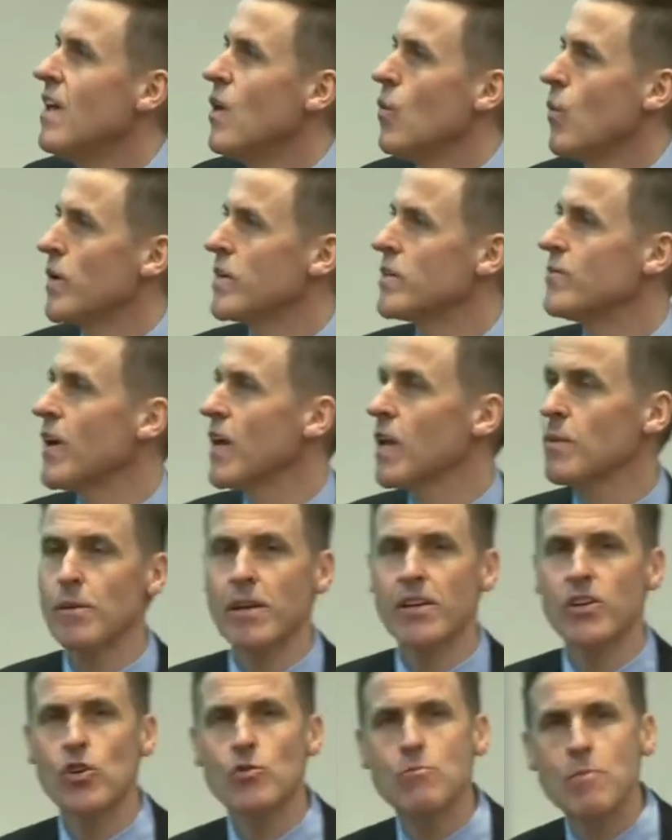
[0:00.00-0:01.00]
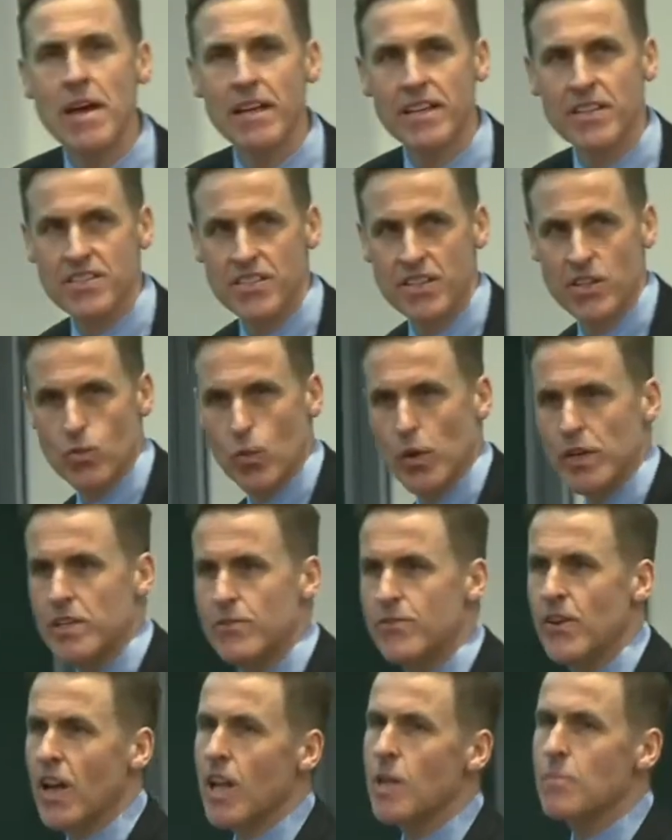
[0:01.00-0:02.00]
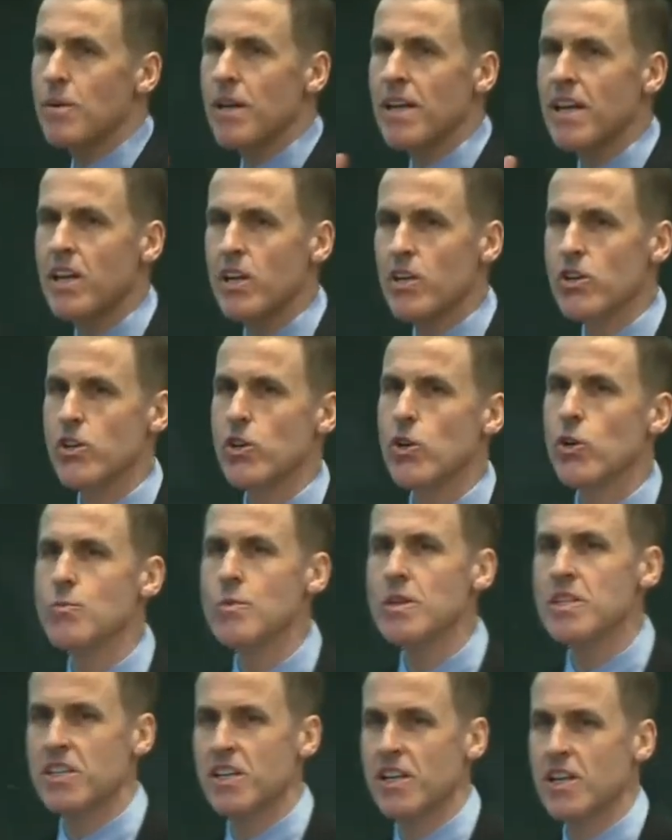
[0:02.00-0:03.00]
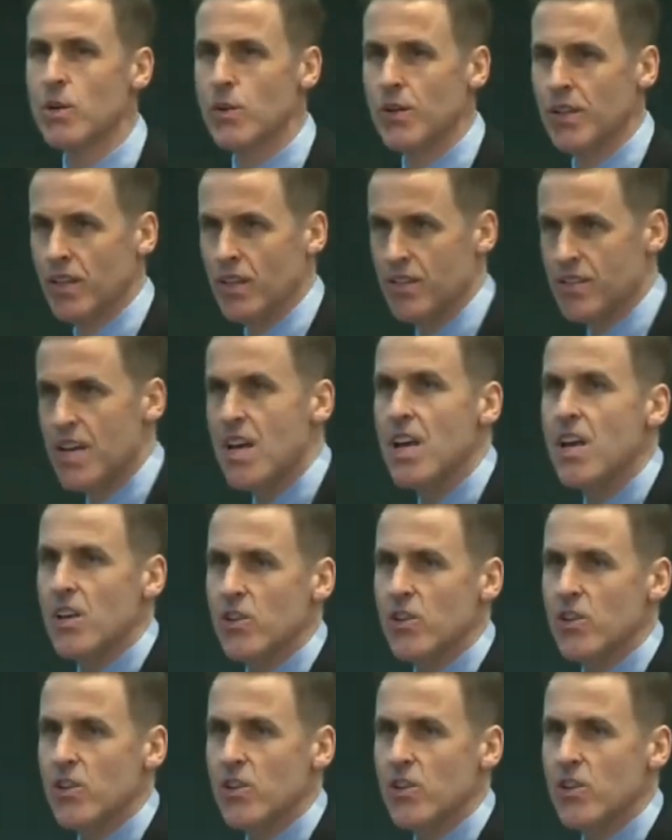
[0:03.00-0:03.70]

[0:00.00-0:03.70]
We're developing new medicines. We're developing new materials,